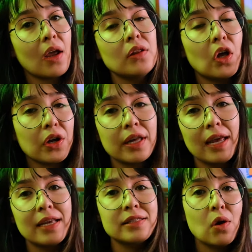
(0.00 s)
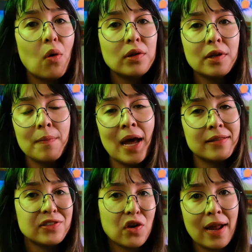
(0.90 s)
Look, it's all
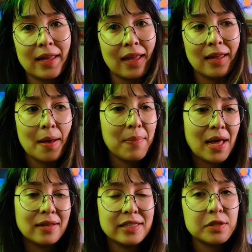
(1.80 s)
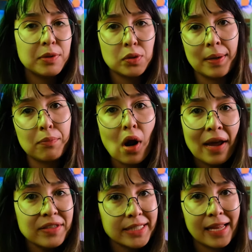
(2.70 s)
about striking a balance between
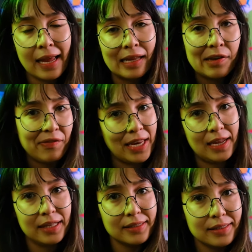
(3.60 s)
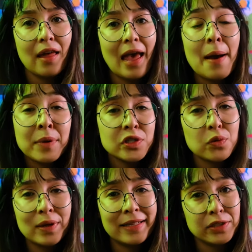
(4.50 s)
privacy and convenience, how much you're
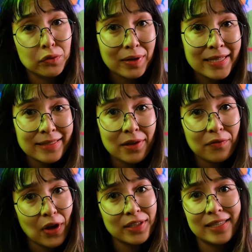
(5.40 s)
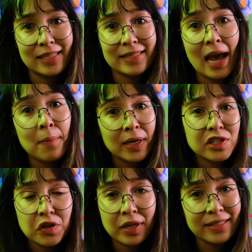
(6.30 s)
willing to risk versus how
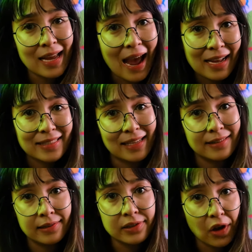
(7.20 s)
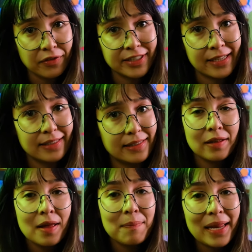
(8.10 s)
much you need to access these
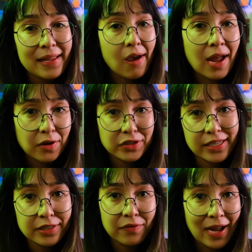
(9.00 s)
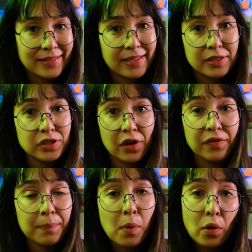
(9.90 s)
services. Many IoT devices serve
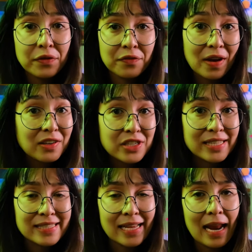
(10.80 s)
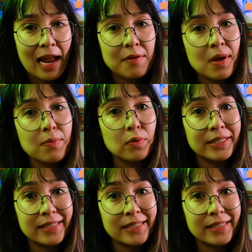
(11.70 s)
important functions that aid people with